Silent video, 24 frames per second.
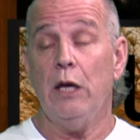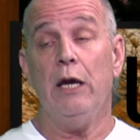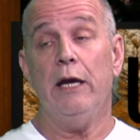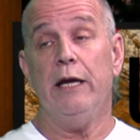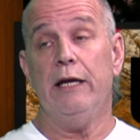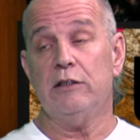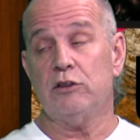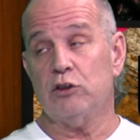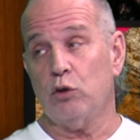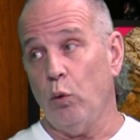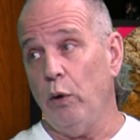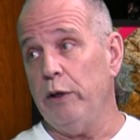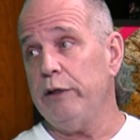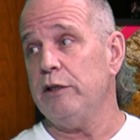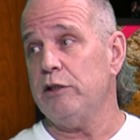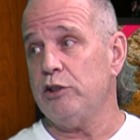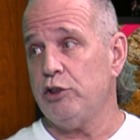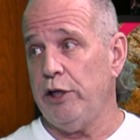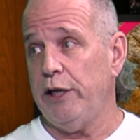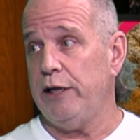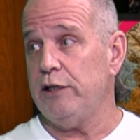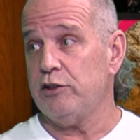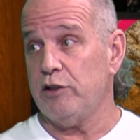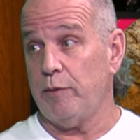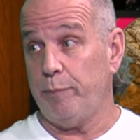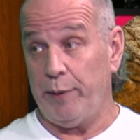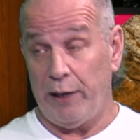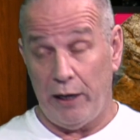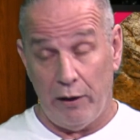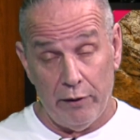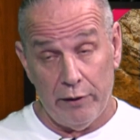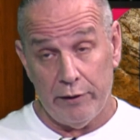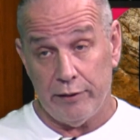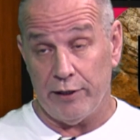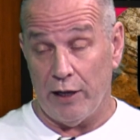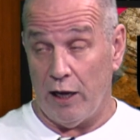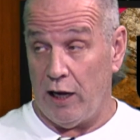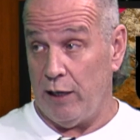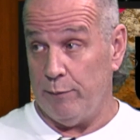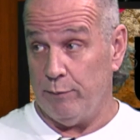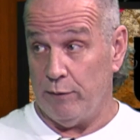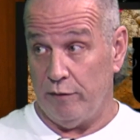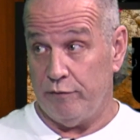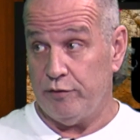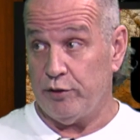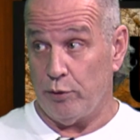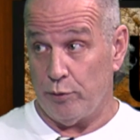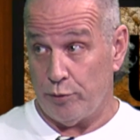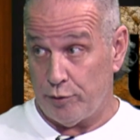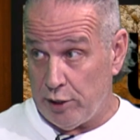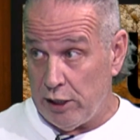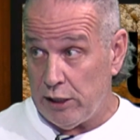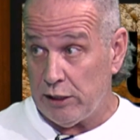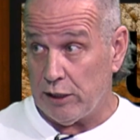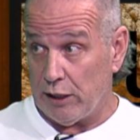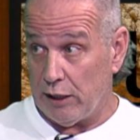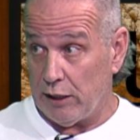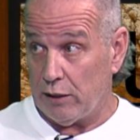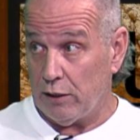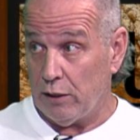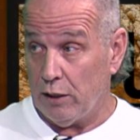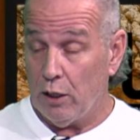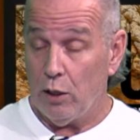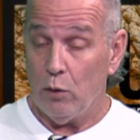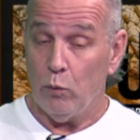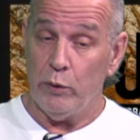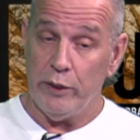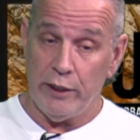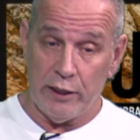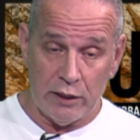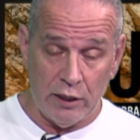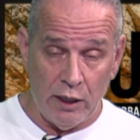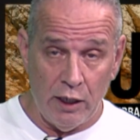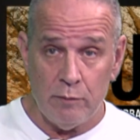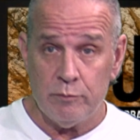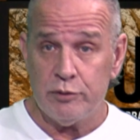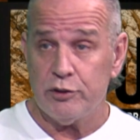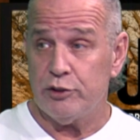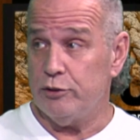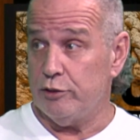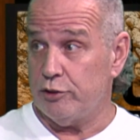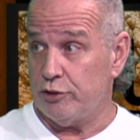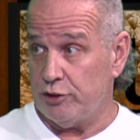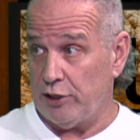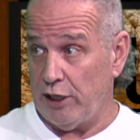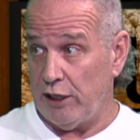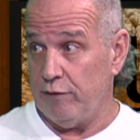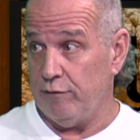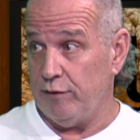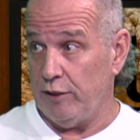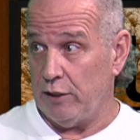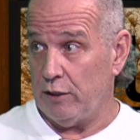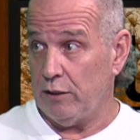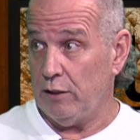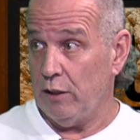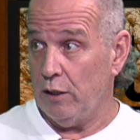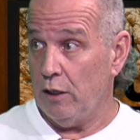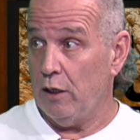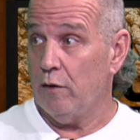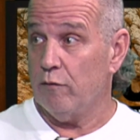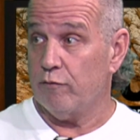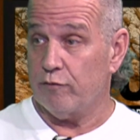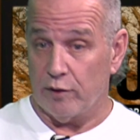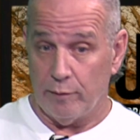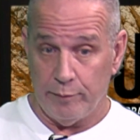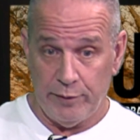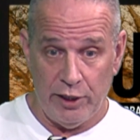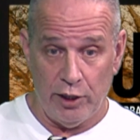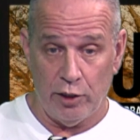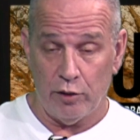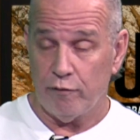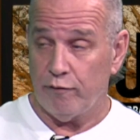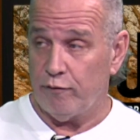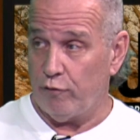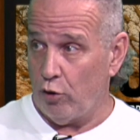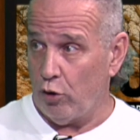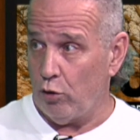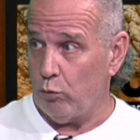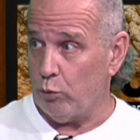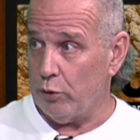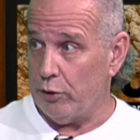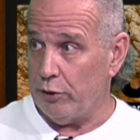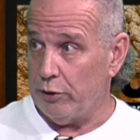It's going to change the paradigm of your thinking when it comes to saving from here forward.